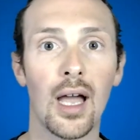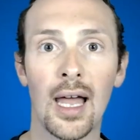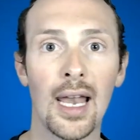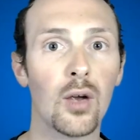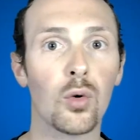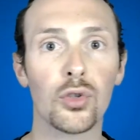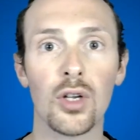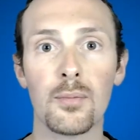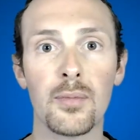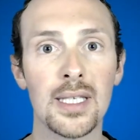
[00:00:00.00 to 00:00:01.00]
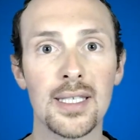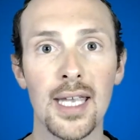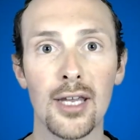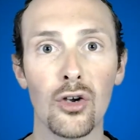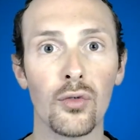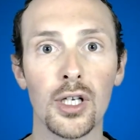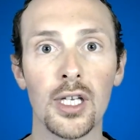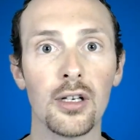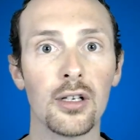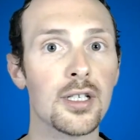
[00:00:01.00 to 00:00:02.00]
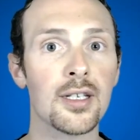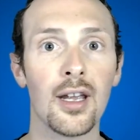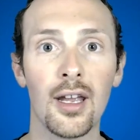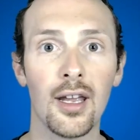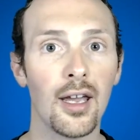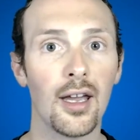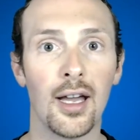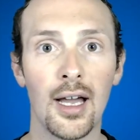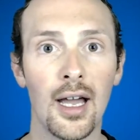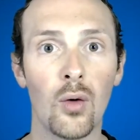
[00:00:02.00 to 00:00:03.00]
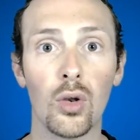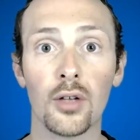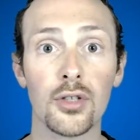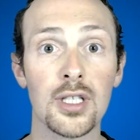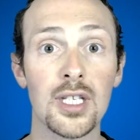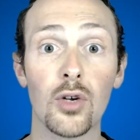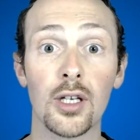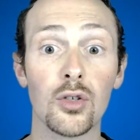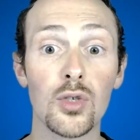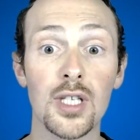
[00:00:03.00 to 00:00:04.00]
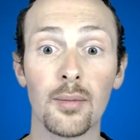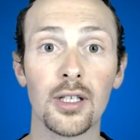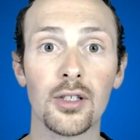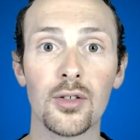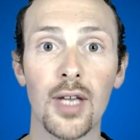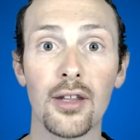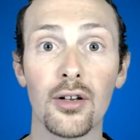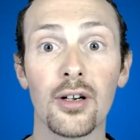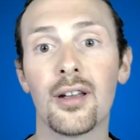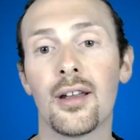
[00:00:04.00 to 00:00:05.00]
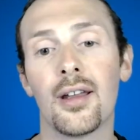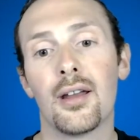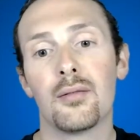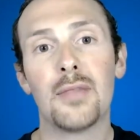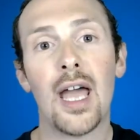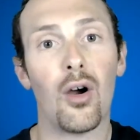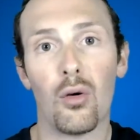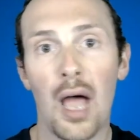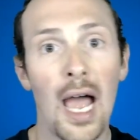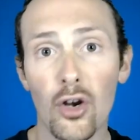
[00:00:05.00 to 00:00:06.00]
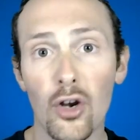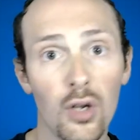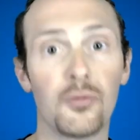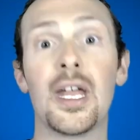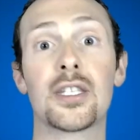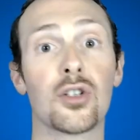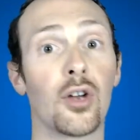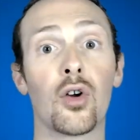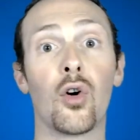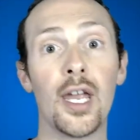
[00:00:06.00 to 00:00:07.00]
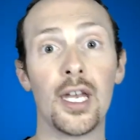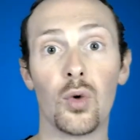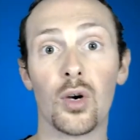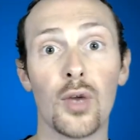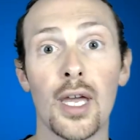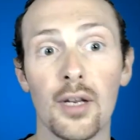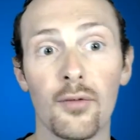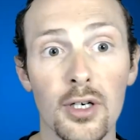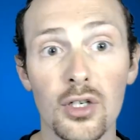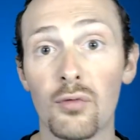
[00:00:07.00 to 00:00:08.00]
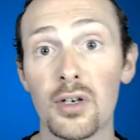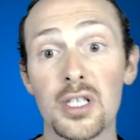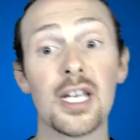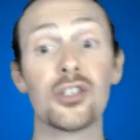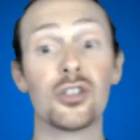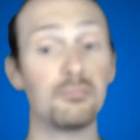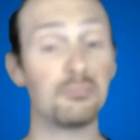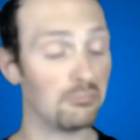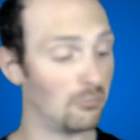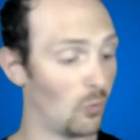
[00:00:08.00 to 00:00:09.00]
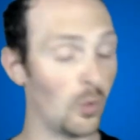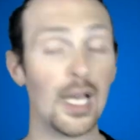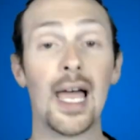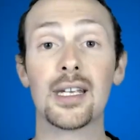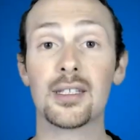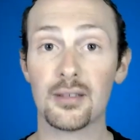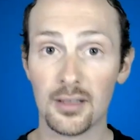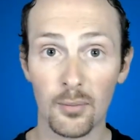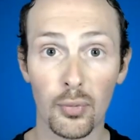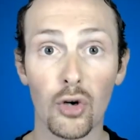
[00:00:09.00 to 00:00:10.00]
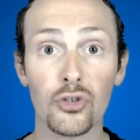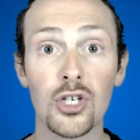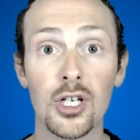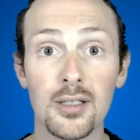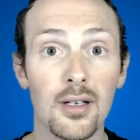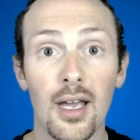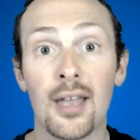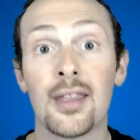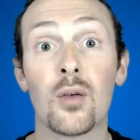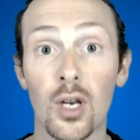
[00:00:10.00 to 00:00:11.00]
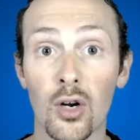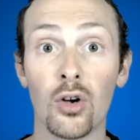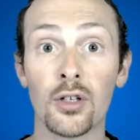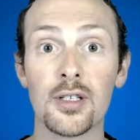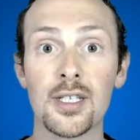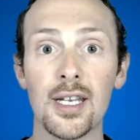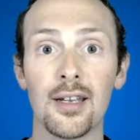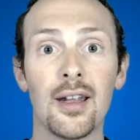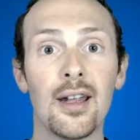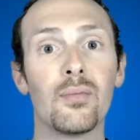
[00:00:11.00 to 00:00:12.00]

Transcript: I like what you've been saying over the years. I would love to see if we can do something together. Now, I don't know if that's going to go anywhere. We had the first conversation. We liked the project, and then we are going to see.